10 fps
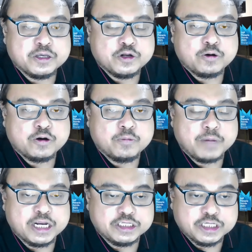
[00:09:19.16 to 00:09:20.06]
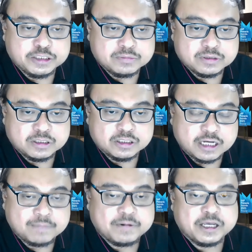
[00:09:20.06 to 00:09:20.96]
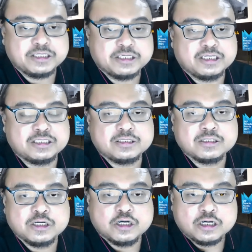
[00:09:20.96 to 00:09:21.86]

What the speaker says: managing subleases,